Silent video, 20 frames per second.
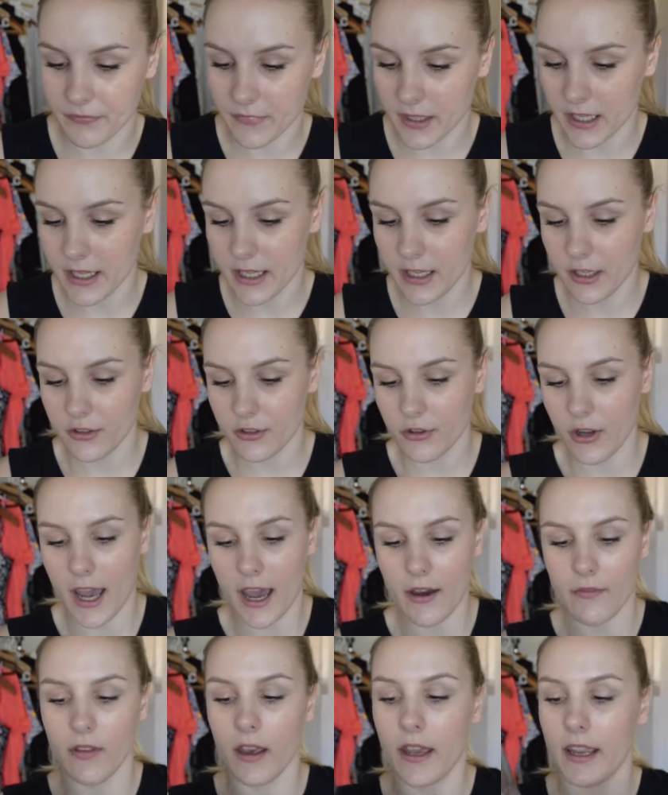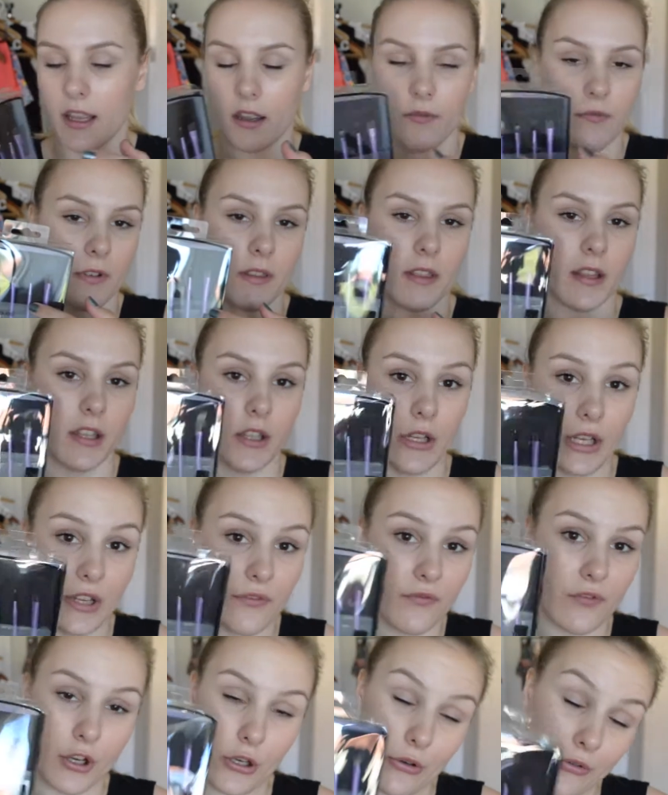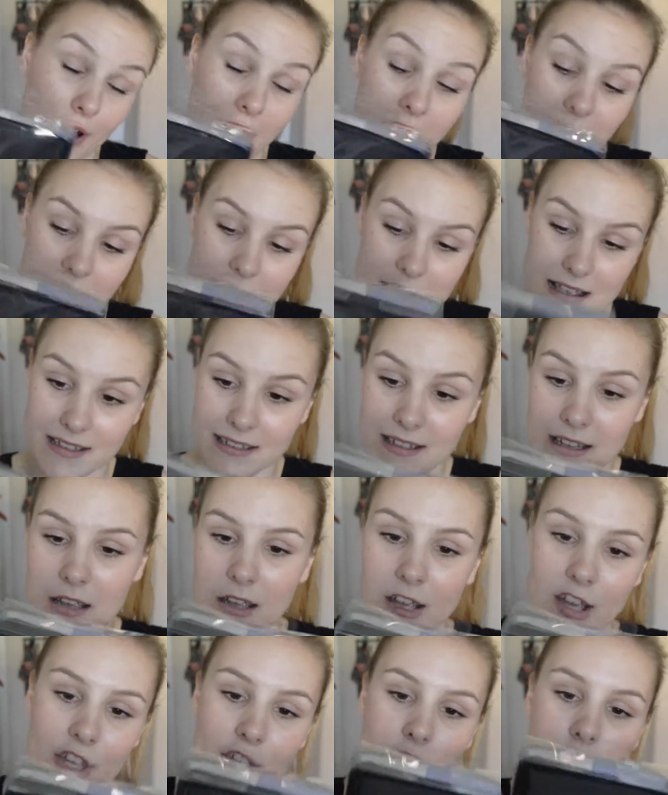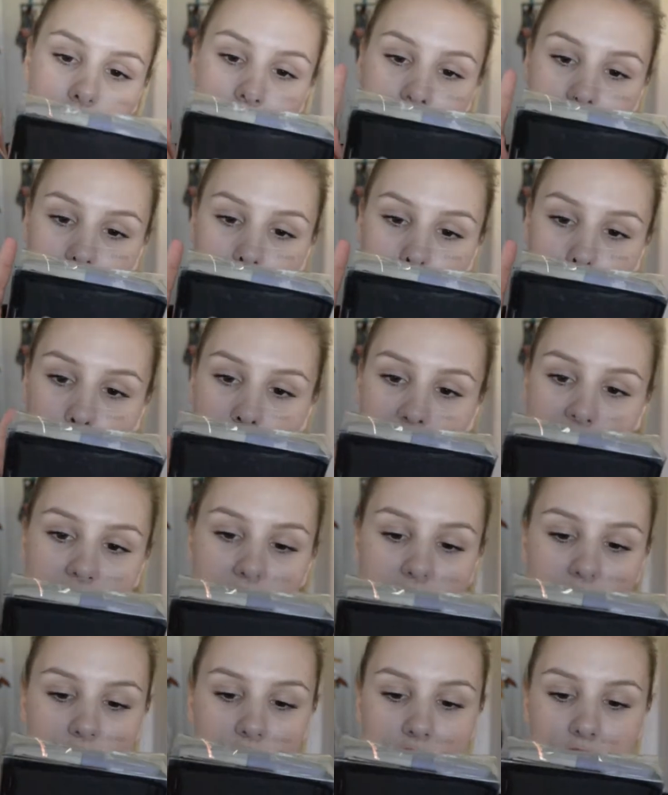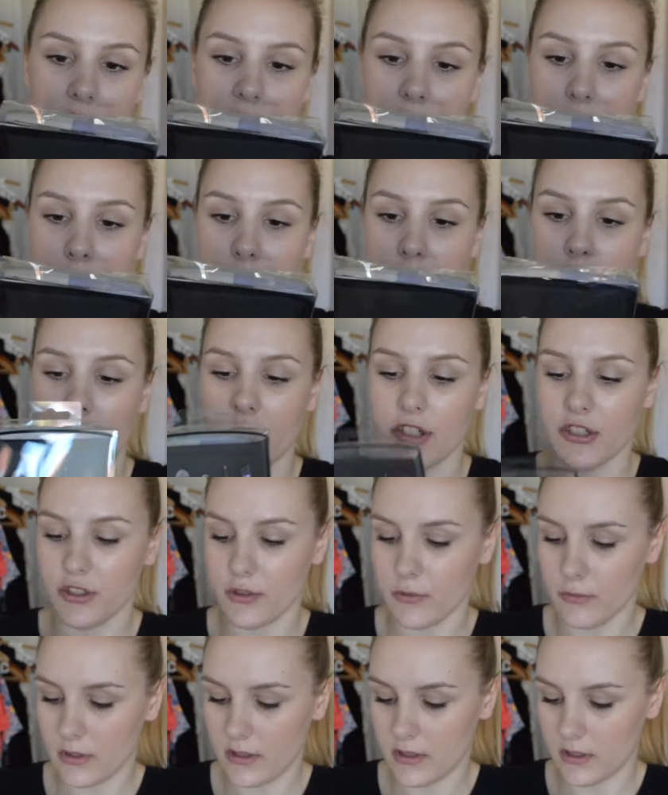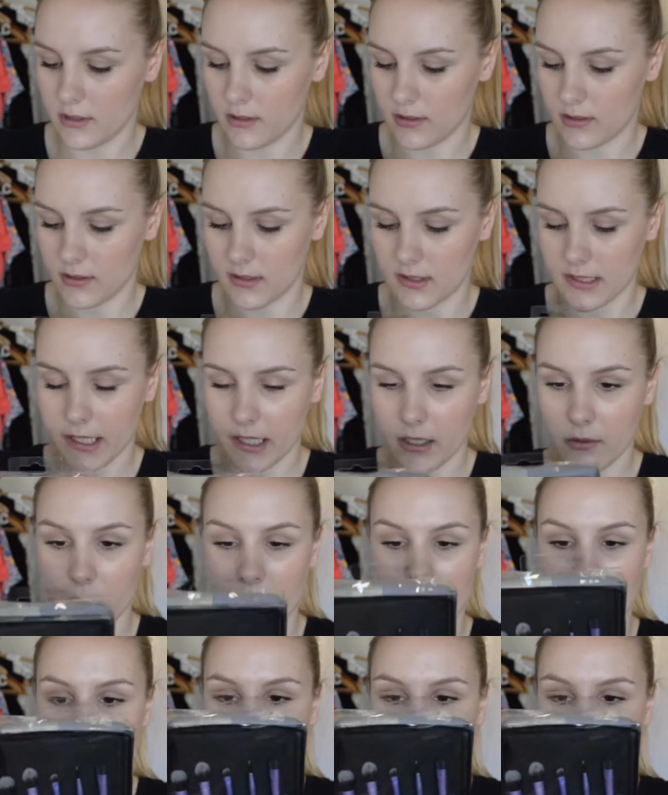In here you have like everything you need for your eyes. You have the base shadow brush, which is the second one